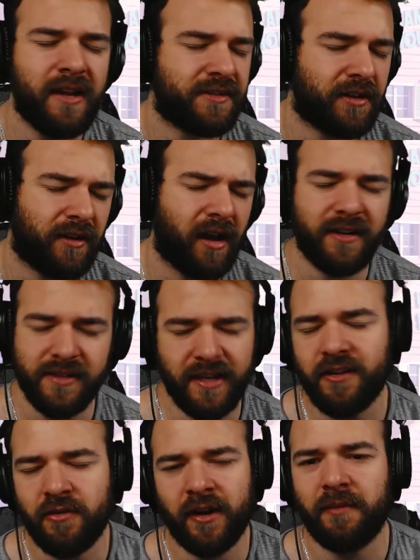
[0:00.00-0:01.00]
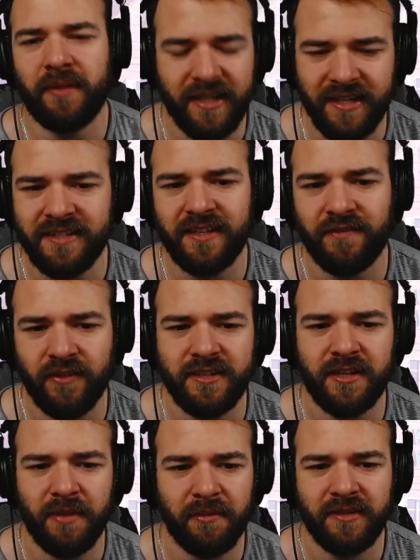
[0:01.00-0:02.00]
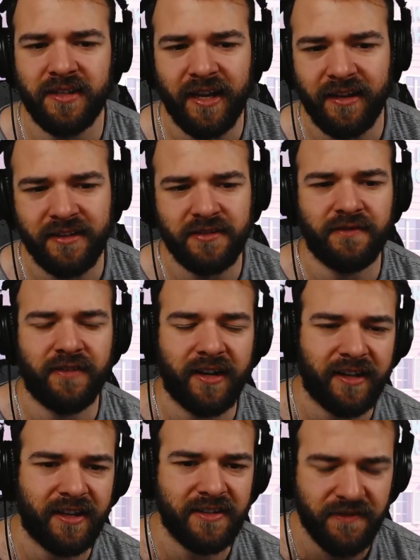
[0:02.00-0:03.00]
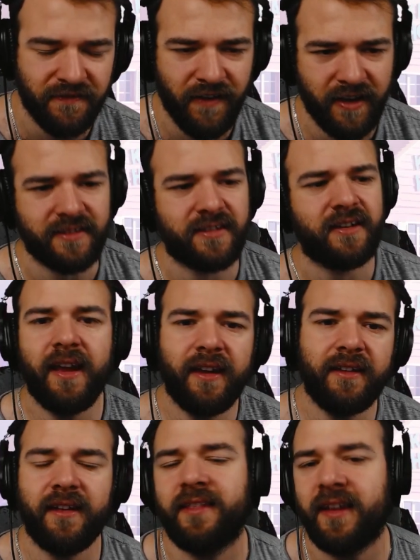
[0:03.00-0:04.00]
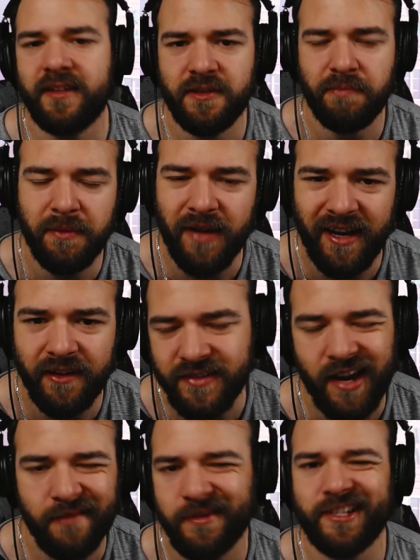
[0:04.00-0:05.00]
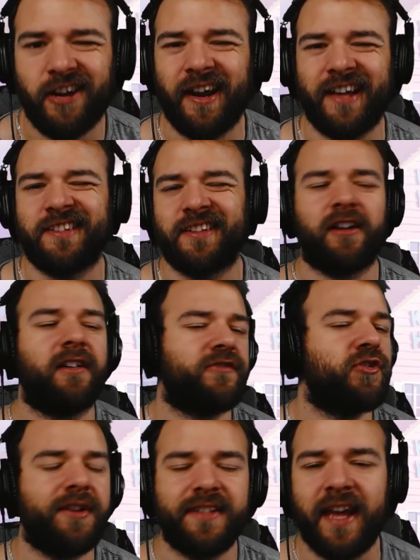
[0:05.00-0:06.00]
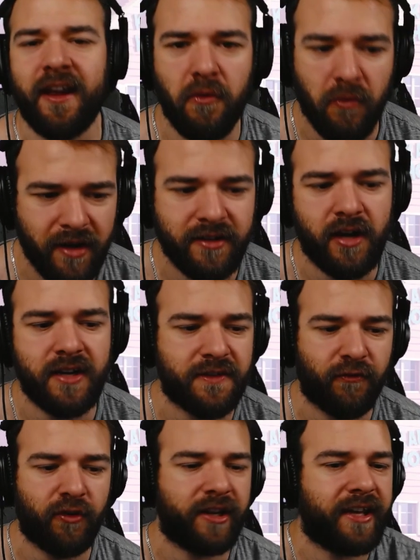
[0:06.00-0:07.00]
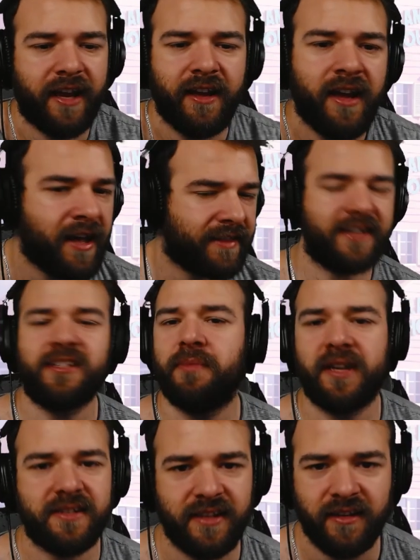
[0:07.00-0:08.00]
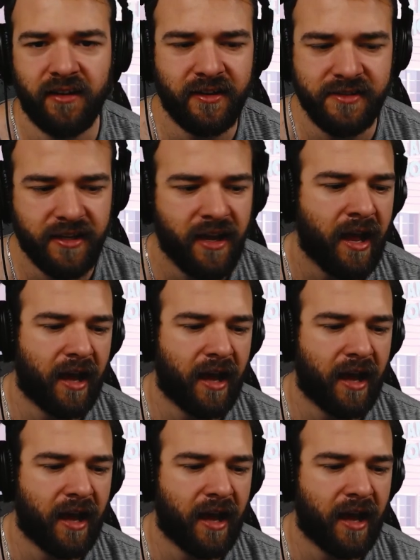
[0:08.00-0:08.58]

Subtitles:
So honestly, incredibly easy for us to be able to get into fighting against fate. And then Supreme Kite of Time is our SCR of choice, a 1-cost 40k. That's the biggest thing, honestly.